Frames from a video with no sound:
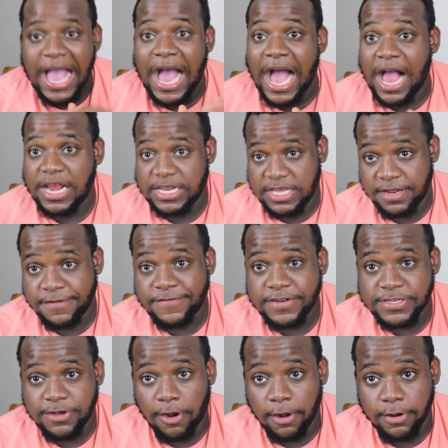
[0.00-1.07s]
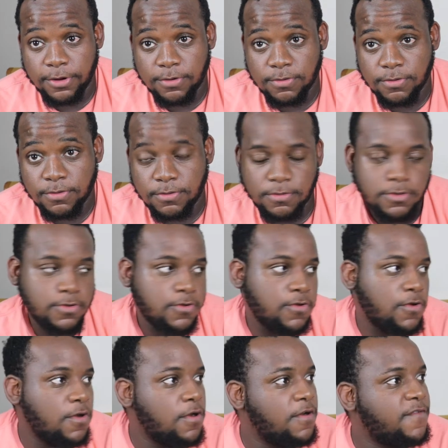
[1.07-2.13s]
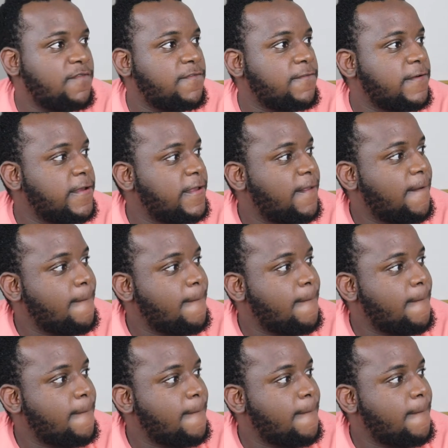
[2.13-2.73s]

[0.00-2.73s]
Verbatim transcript: i am kill for this girl, you know. Oh, free.